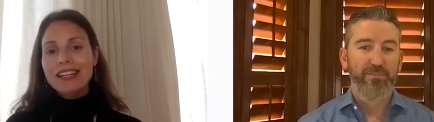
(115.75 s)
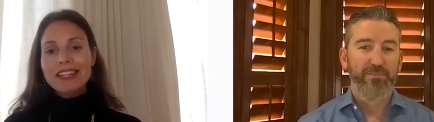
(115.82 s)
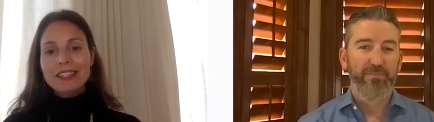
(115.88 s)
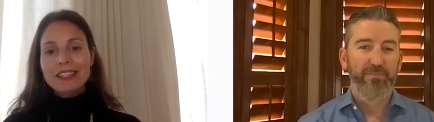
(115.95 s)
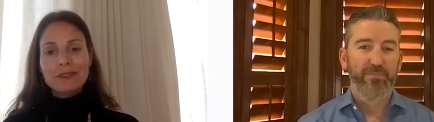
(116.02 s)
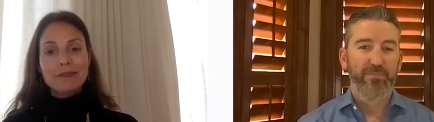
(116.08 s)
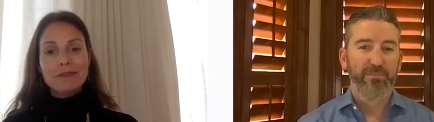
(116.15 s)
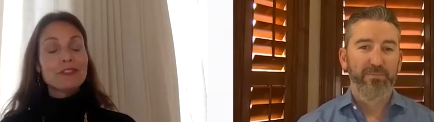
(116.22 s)

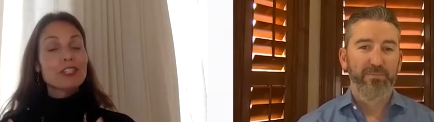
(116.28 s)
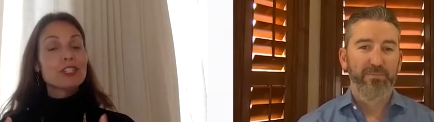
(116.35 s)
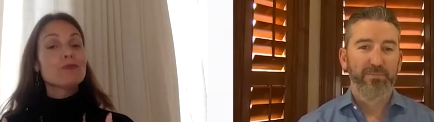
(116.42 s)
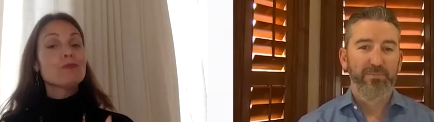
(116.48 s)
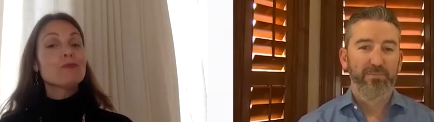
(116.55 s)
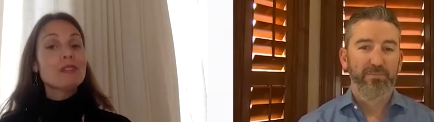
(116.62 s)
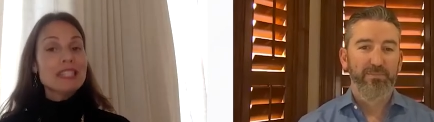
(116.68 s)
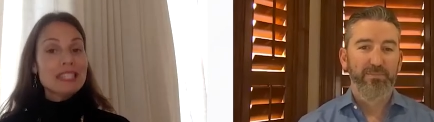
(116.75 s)
Speaker 1: you've just
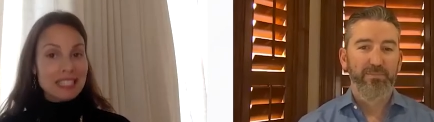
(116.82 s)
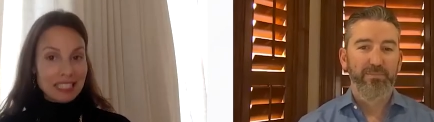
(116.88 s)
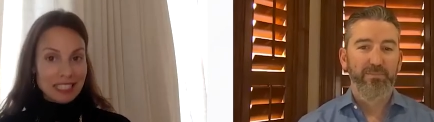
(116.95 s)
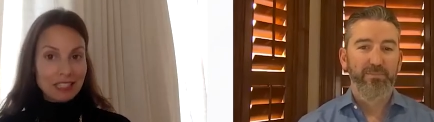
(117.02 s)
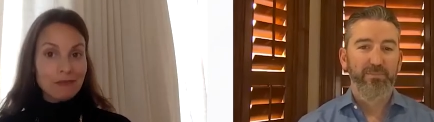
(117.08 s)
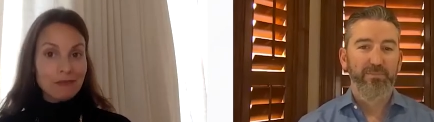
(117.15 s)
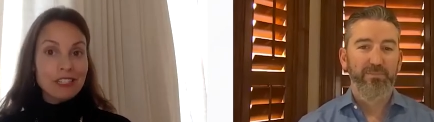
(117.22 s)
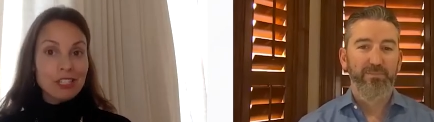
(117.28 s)
recently
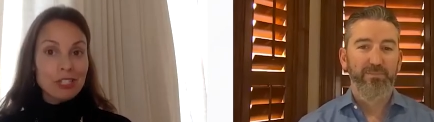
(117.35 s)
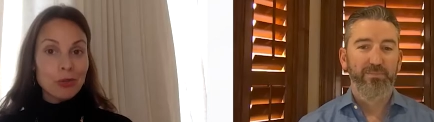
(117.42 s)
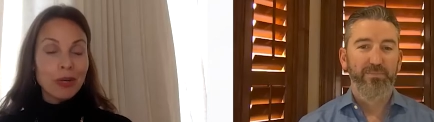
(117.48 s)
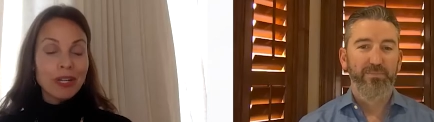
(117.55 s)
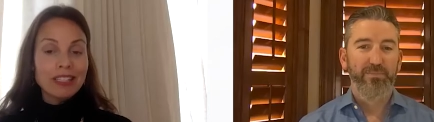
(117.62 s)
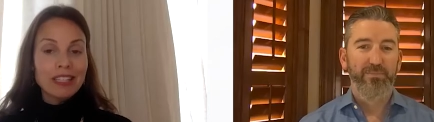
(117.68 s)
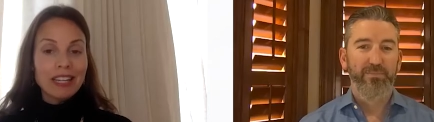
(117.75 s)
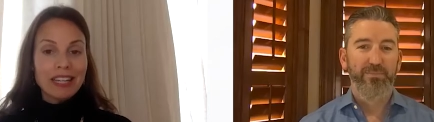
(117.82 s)

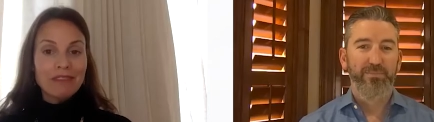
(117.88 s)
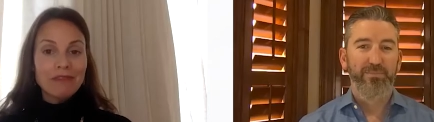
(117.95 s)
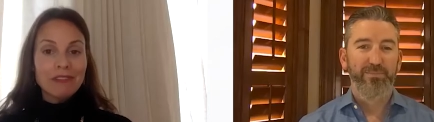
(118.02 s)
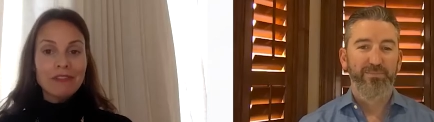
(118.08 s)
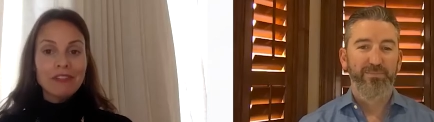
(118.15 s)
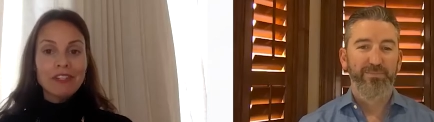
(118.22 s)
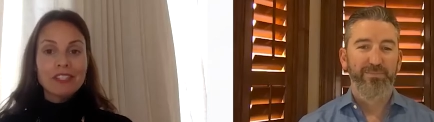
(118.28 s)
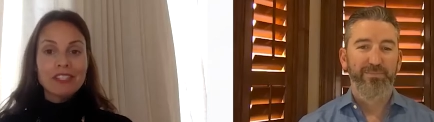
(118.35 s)
rejoined
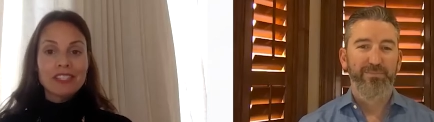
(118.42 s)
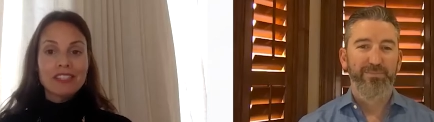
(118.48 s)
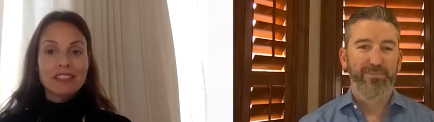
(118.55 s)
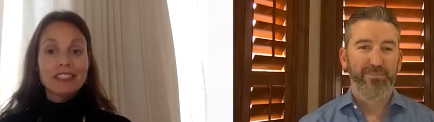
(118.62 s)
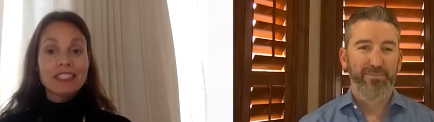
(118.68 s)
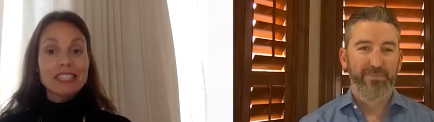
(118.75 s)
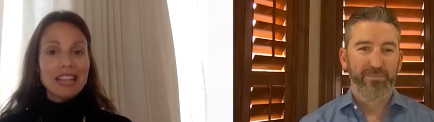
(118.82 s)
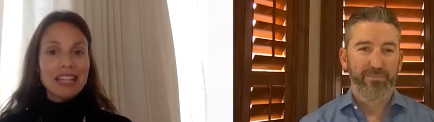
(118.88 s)
LightRiver to
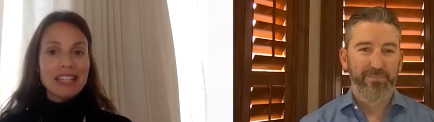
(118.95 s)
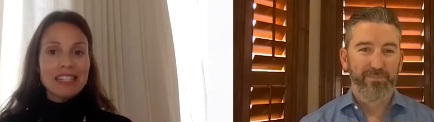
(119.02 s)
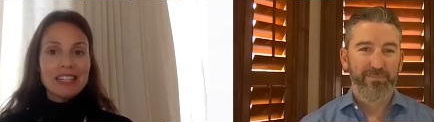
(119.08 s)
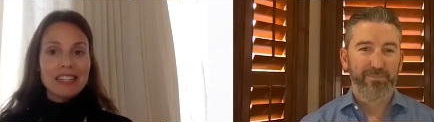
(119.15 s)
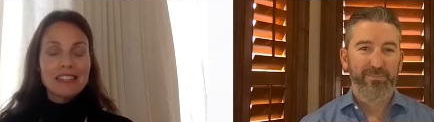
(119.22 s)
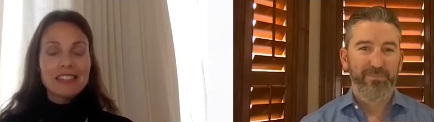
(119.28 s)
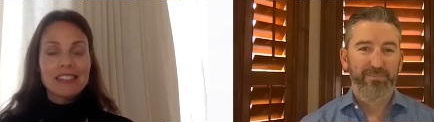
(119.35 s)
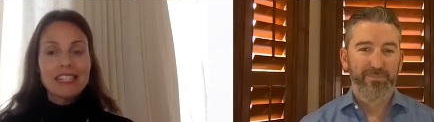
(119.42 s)
lead that
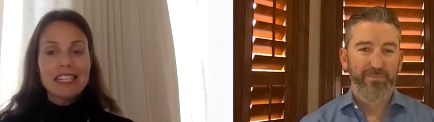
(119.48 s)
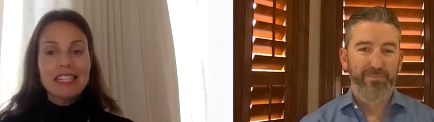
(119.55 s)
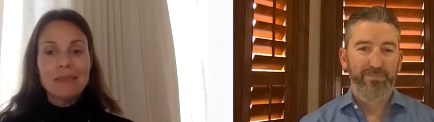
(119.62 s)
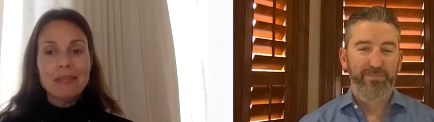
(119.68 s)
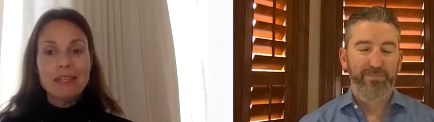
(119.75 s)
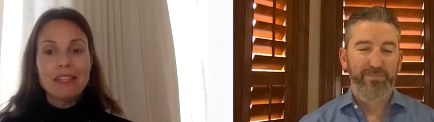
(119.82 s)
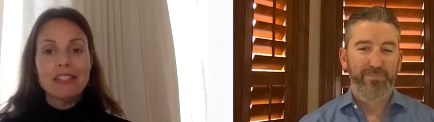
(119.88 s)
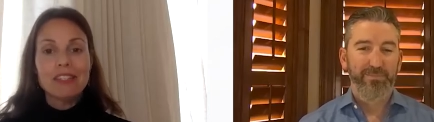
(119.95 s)
sales team
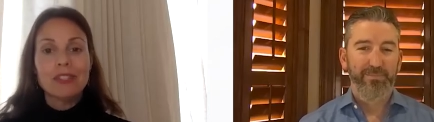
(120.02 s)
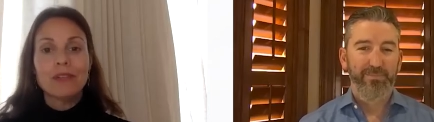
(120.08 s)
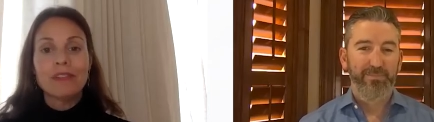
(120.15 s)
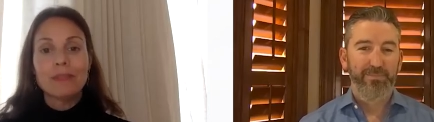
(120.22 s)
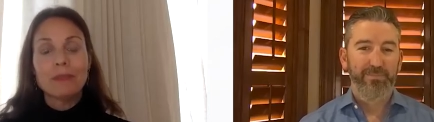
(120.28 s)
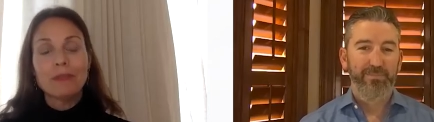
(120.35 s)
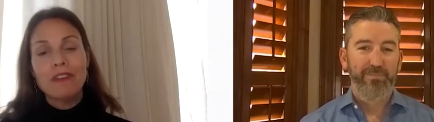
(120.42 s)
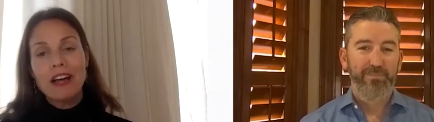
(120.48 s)
in the service
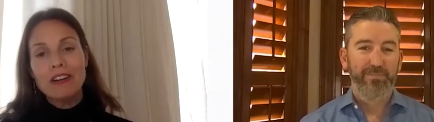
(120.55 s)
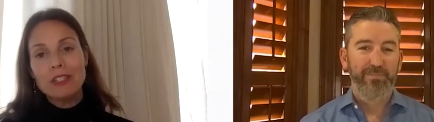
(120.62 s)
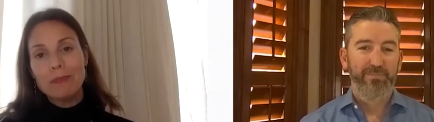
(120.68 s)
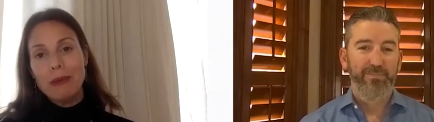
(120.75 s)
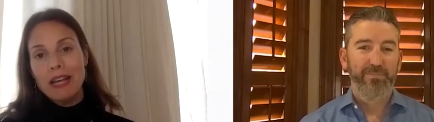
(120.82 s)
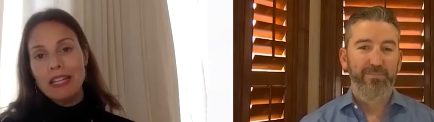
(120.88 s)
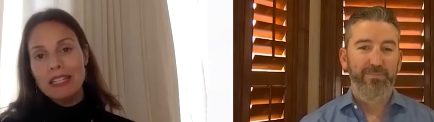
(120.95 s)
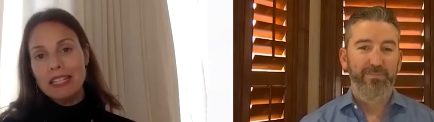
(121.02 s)
provider
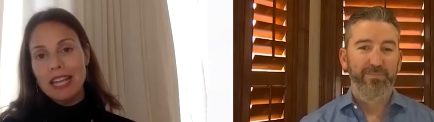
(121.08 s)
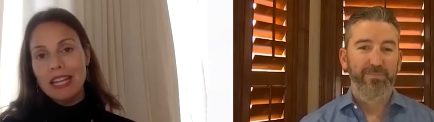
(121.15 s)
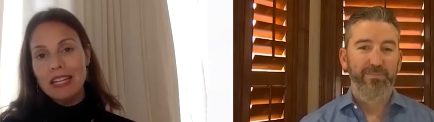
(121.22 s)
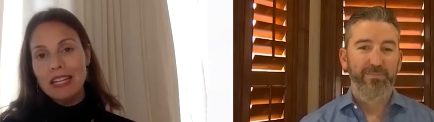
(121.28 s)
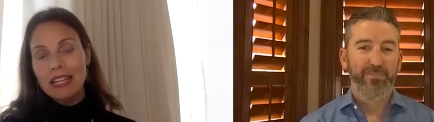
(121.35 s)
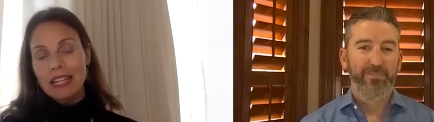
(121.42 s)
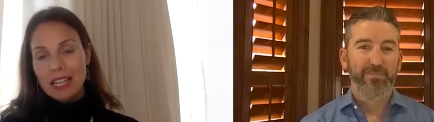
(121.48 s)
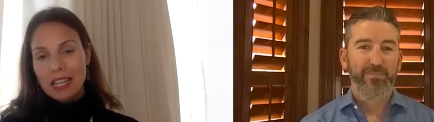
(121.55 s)
space. Can
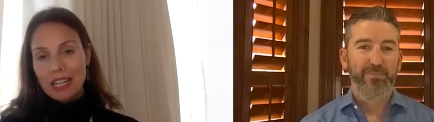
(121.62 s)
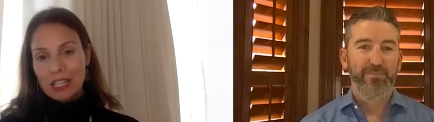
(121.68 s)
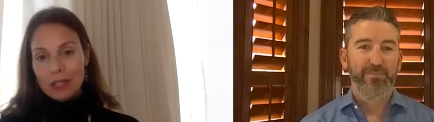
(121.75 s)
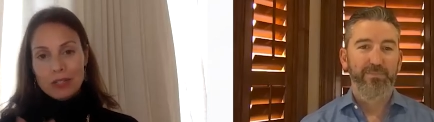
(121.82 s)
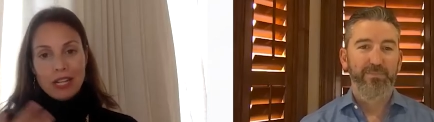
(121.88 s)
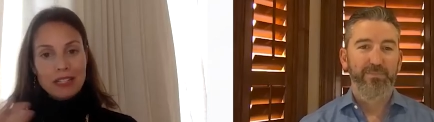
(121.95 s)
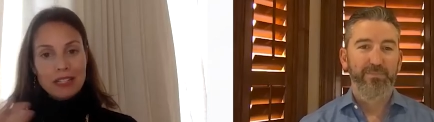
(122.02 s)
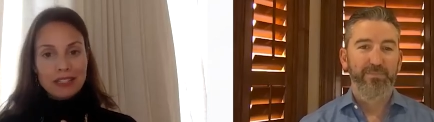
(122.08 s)
you
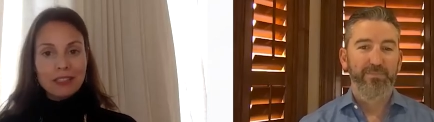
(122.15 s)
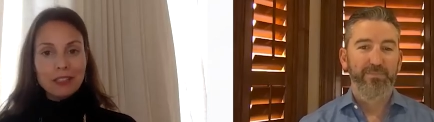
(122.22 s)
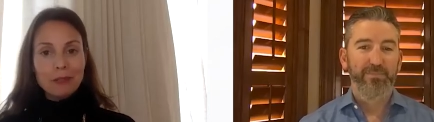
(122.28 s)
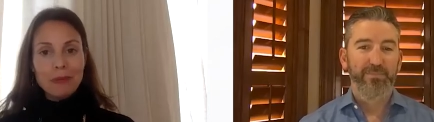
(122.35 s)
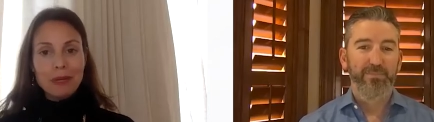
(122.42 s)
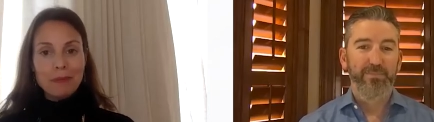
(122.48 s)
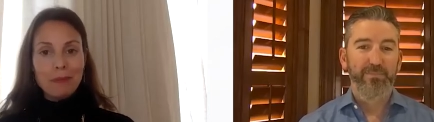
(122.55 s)
tell us a little bit